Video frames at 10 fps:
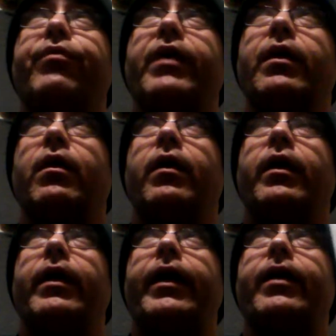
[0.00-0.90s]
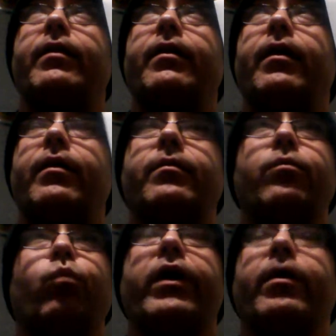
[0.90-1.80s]
movie. And
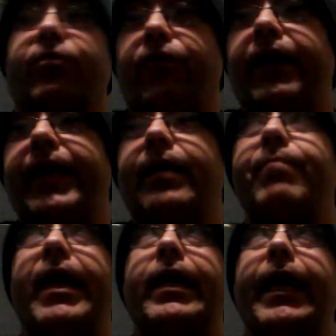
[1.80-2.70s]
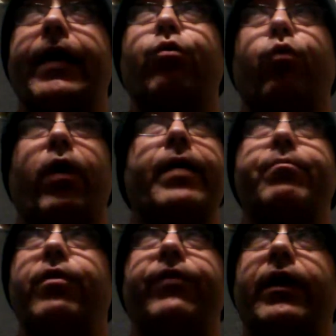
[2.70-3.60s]
William Friedkin made a
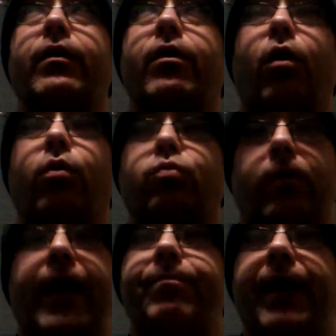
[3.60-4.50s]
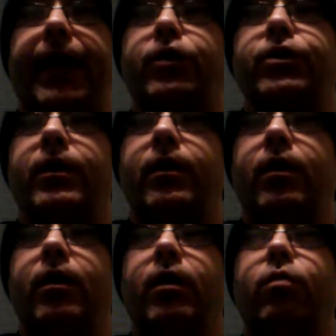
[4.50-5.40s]
great movie called Rampage,
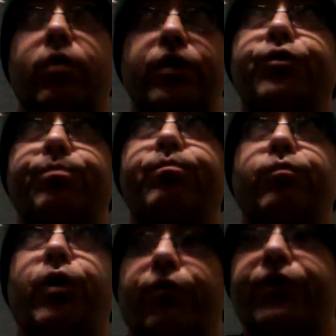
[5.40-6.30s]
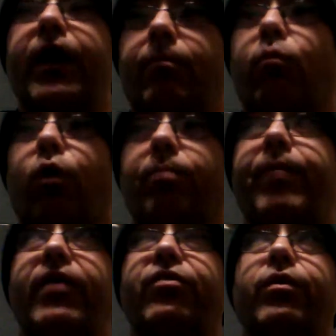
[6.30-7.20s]
which was kind of more
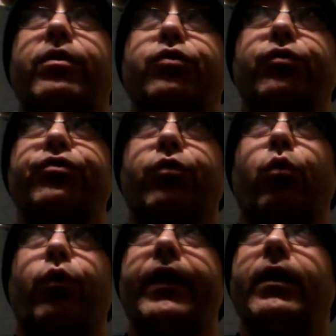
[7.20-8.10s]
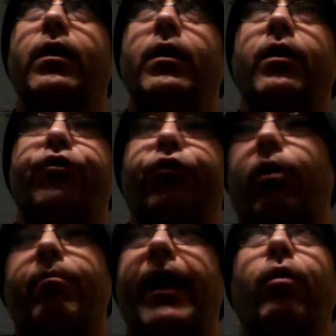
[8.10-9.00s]
based on the true story.
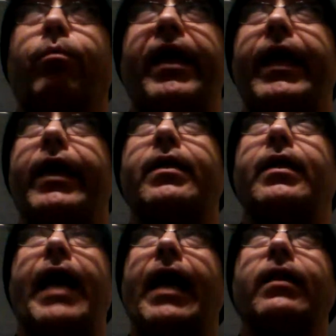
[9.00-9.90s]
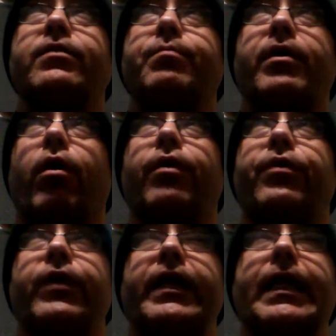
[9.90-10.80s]
Starred Michael Biehn and Alex
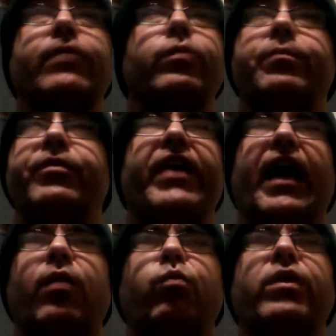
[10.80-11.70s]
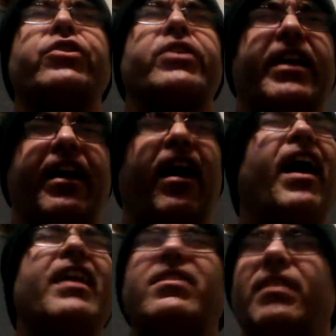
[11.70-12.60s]
MacArthur, and that's one movie I wish to
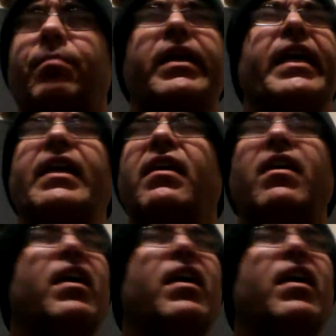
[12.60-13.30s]
God somebody,